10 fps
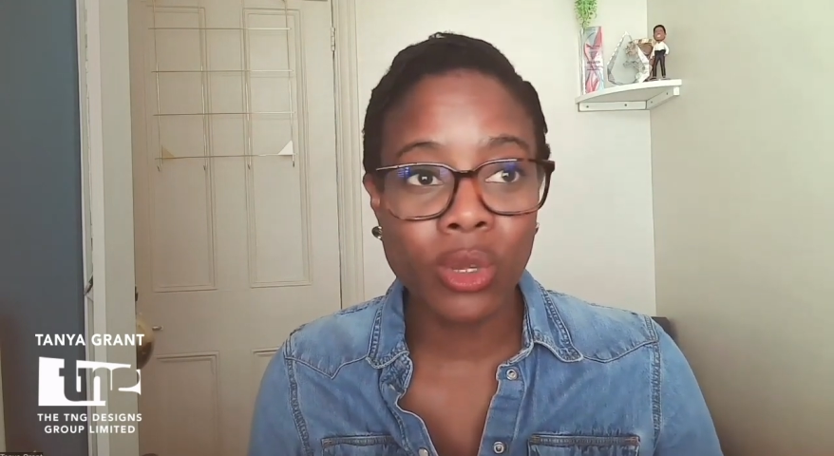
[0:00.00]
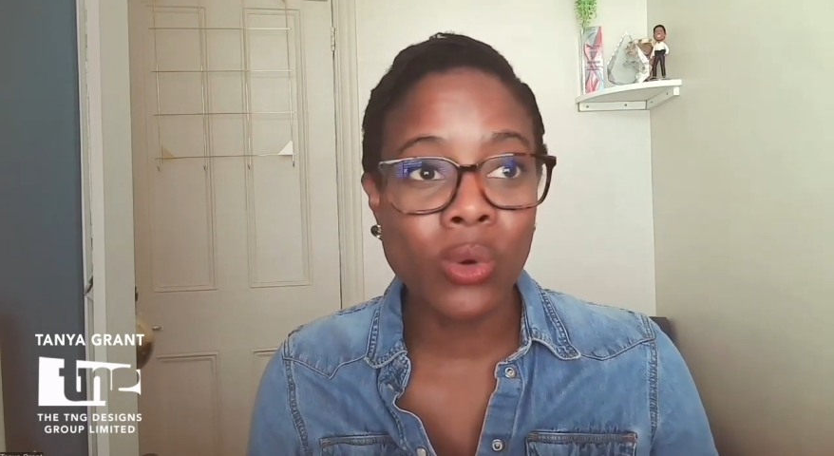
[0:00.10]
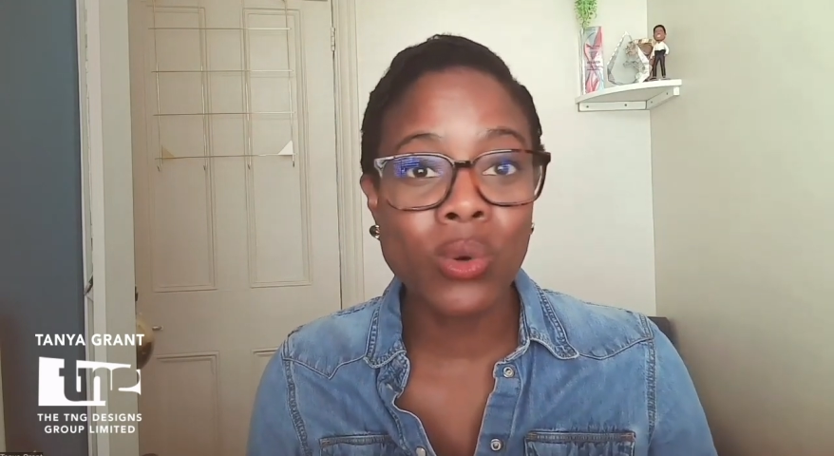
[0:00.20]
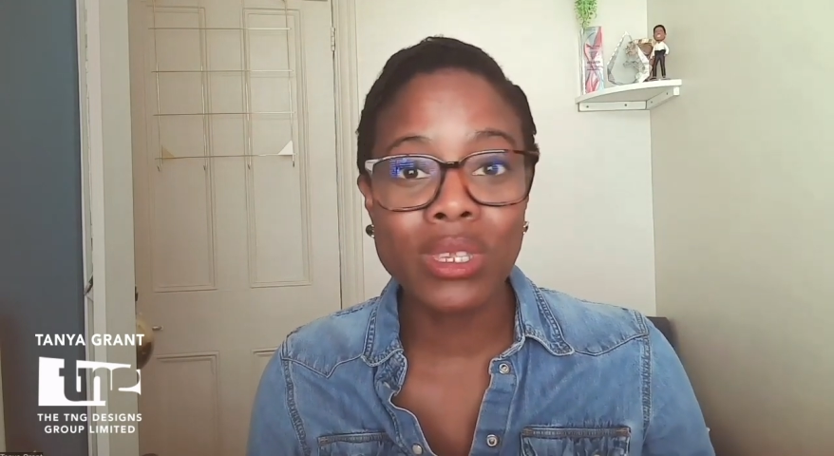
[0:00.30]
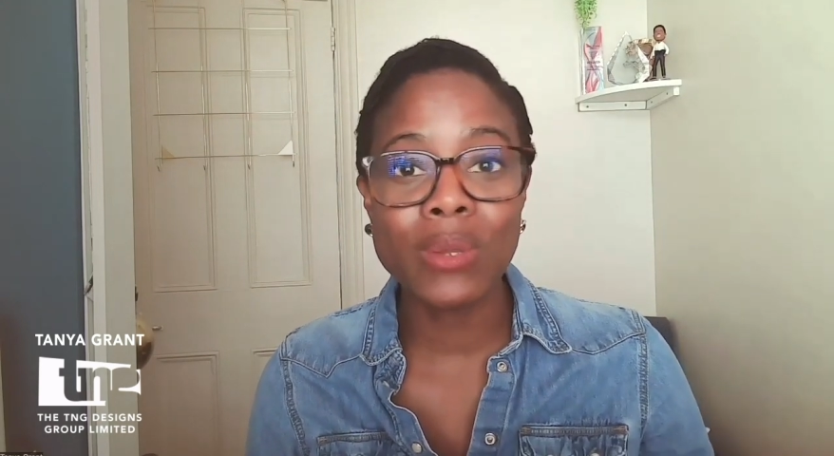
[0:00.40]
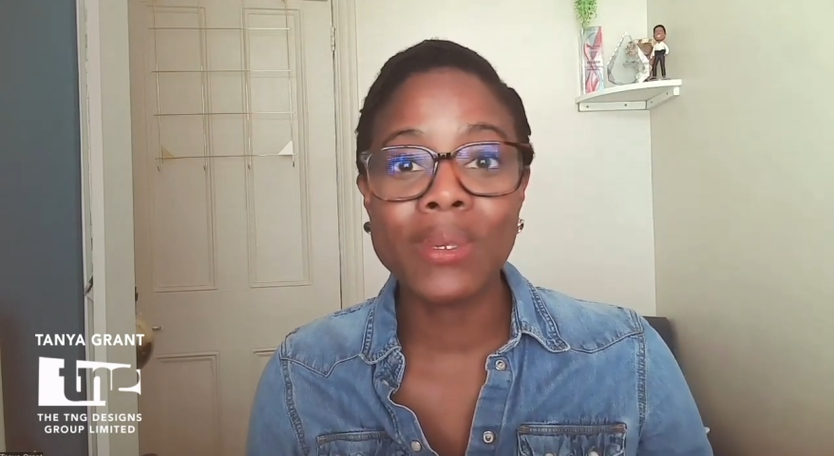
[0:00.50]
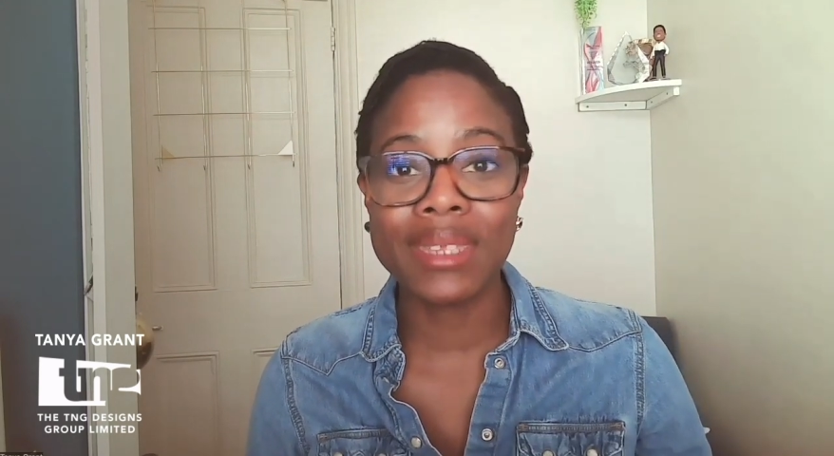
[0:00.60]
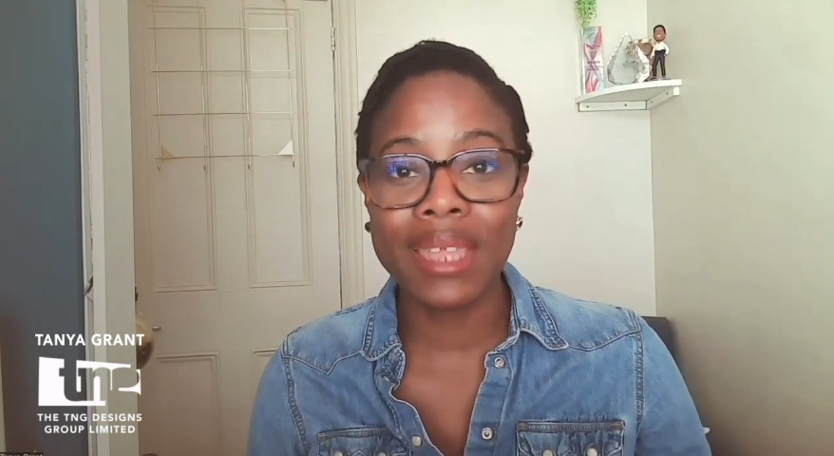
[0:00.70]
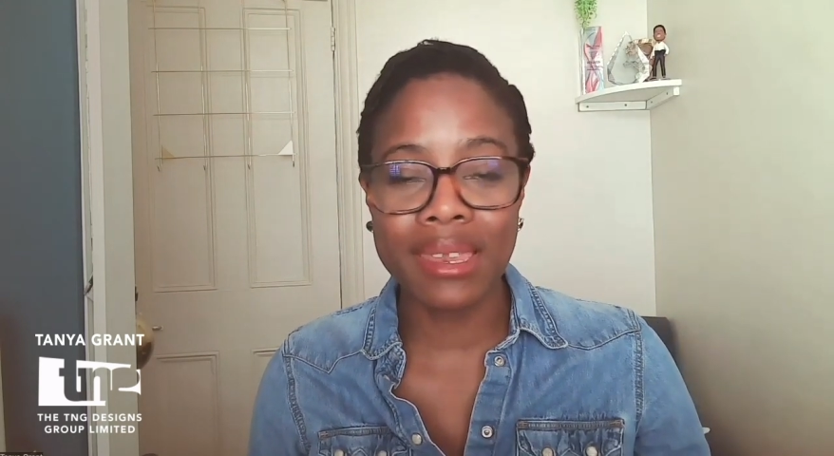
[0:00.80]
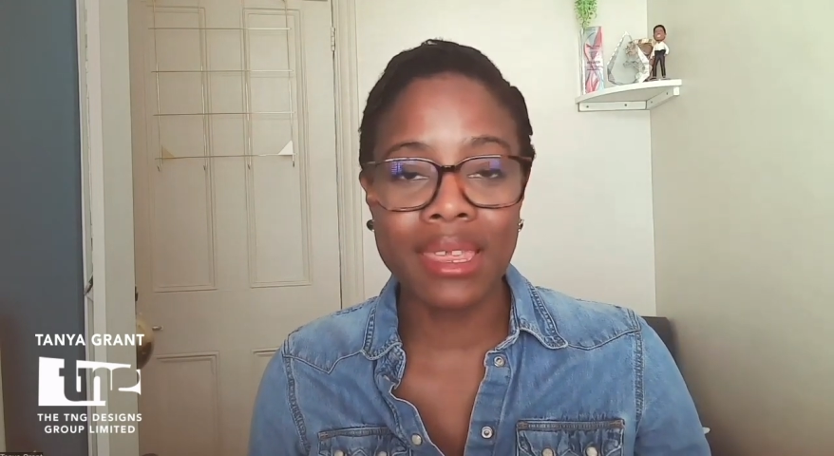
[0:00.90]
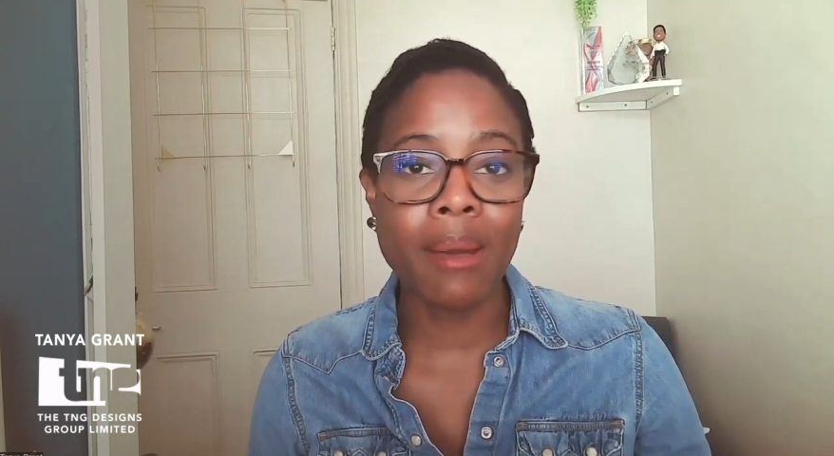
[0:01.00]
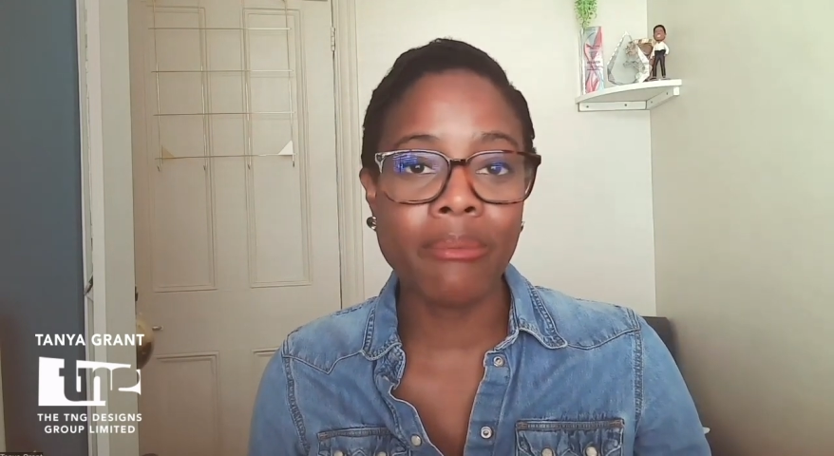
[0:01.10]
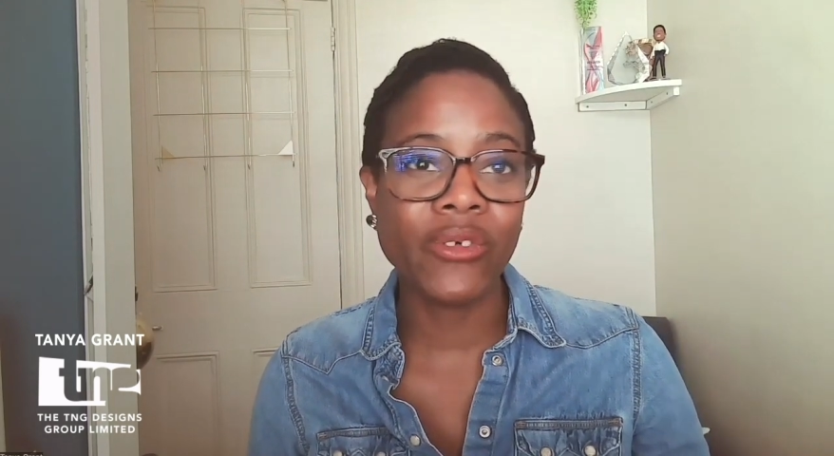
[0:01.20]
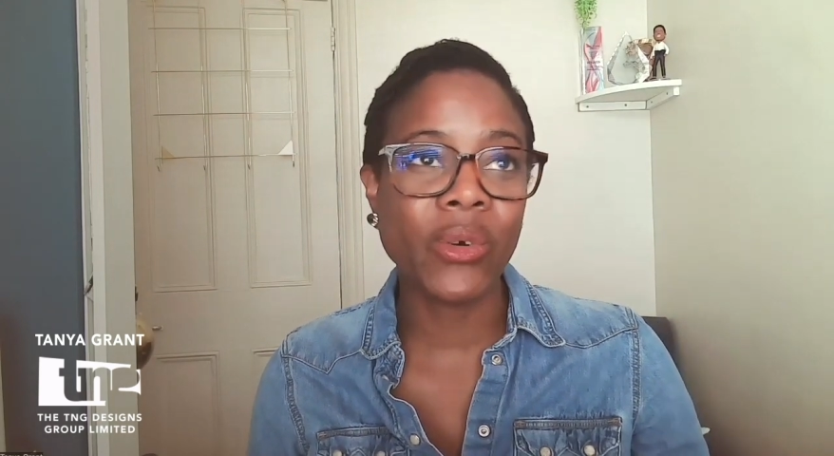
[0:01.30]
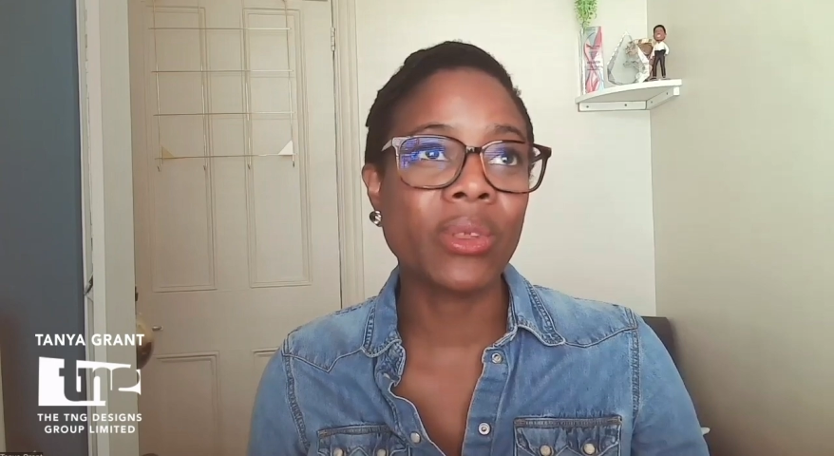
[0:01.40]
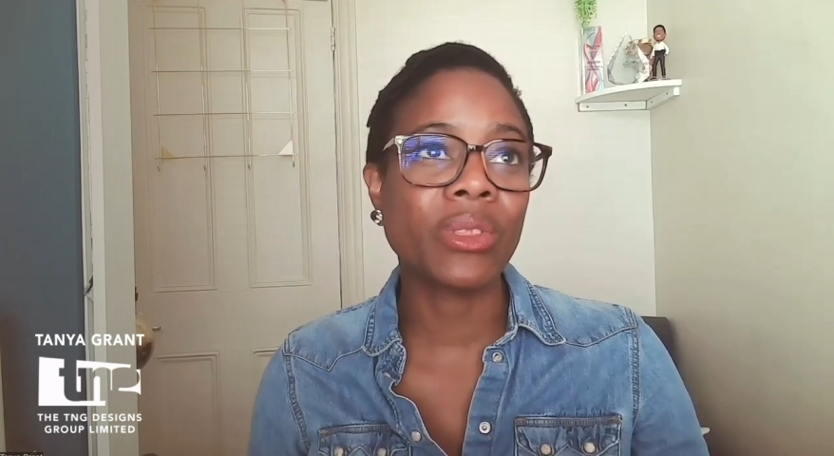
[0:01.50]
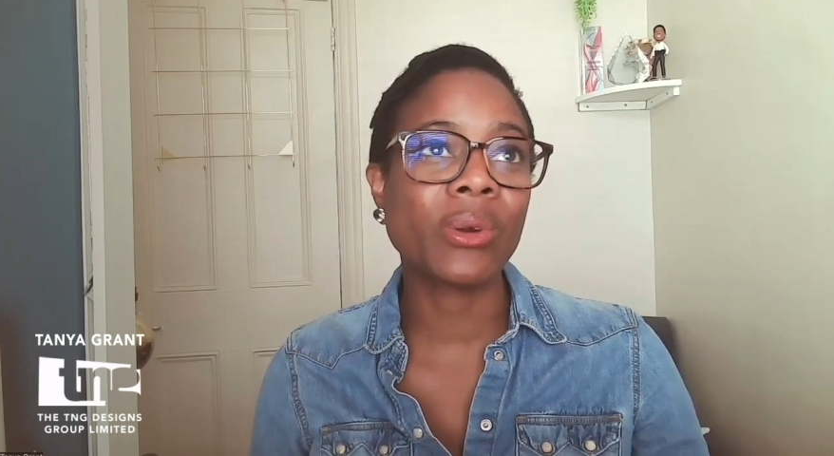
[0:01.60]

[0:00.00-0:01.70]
the cause that you are standing up for,